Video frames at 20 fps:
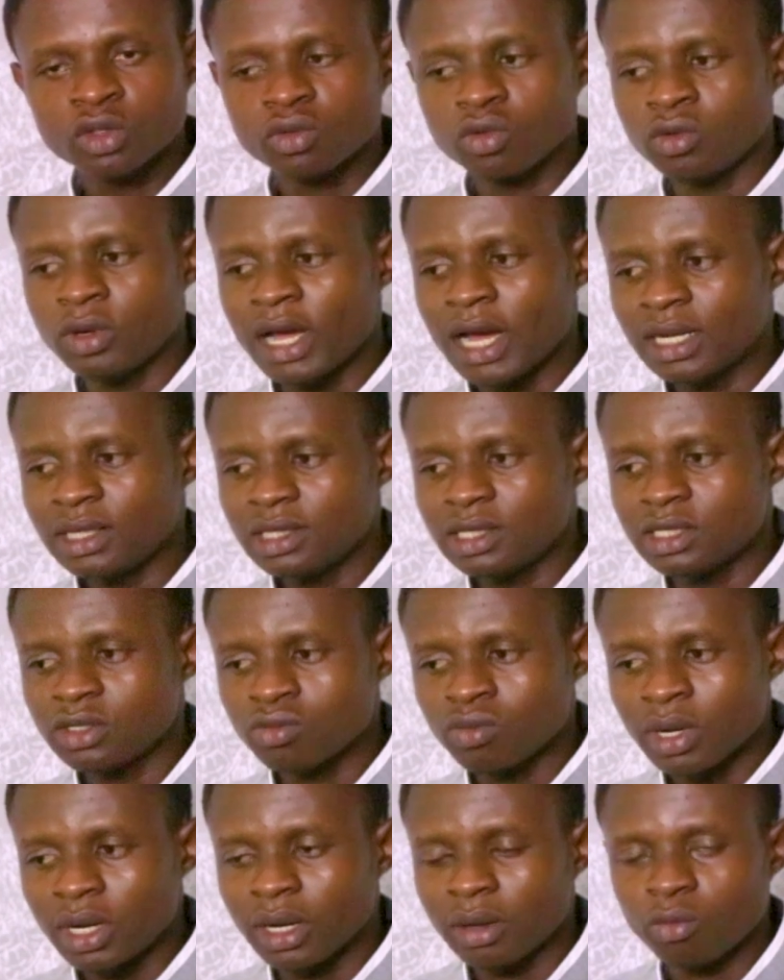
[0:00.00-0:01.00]
So that
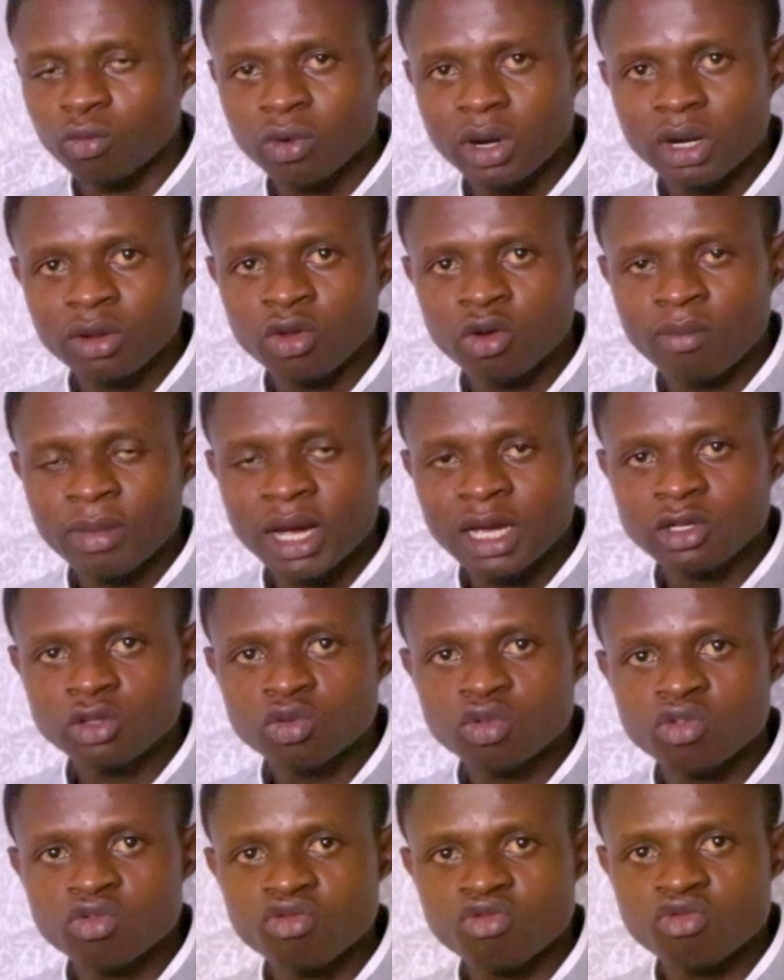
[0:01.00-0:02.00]
is
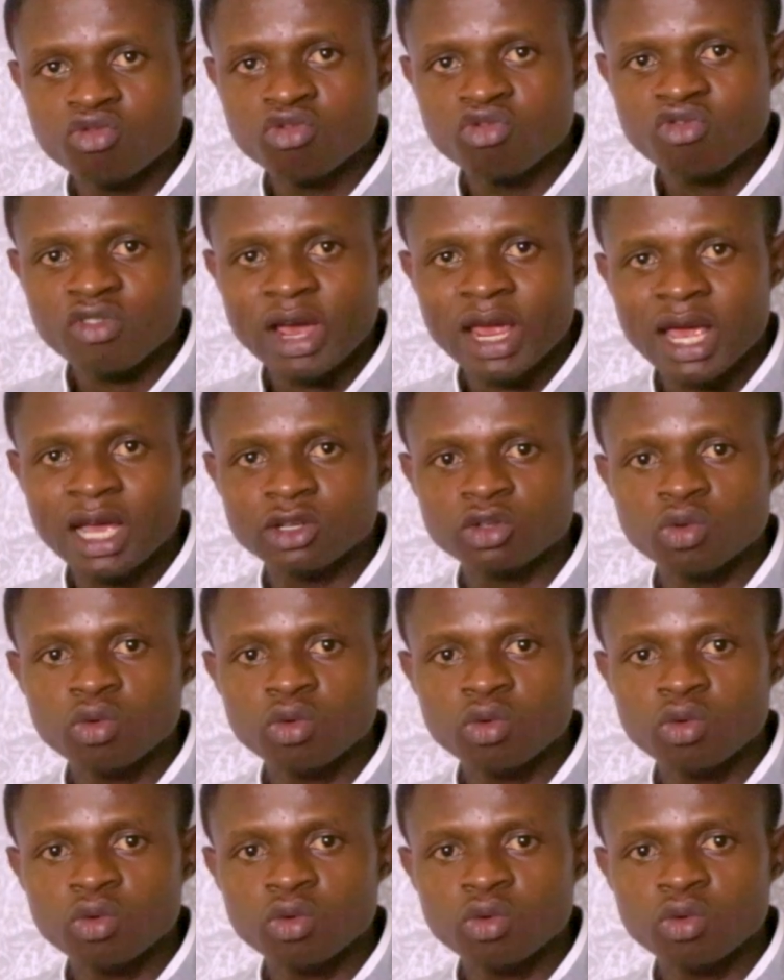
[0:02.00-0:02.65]
randomized control trial.